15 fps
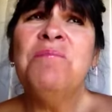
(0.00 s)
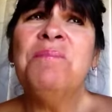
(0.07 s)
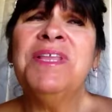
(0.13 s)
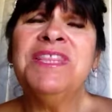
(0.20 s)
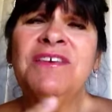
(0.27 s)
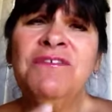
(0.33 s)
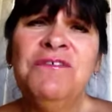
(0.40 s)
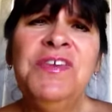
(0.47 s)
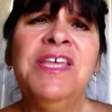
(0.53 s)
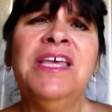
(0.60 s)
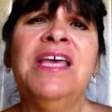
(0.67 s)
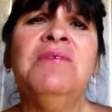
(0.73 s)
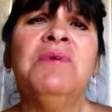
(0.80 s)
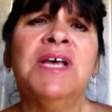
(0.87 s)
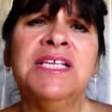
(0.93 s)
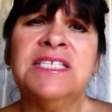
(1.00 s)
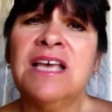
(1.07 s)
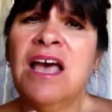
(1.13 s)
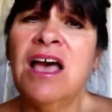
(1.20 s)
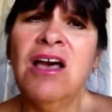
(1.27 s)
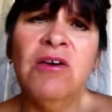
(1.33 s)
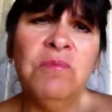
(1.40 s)
but the feeling
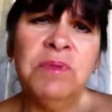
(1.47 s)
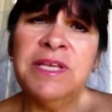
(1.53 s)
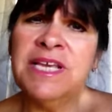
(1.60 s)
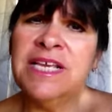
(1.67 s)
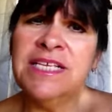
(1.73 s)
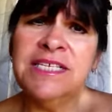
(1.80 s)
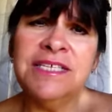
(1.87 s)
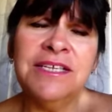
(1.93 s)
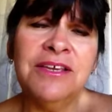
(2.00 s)
was, oh, please,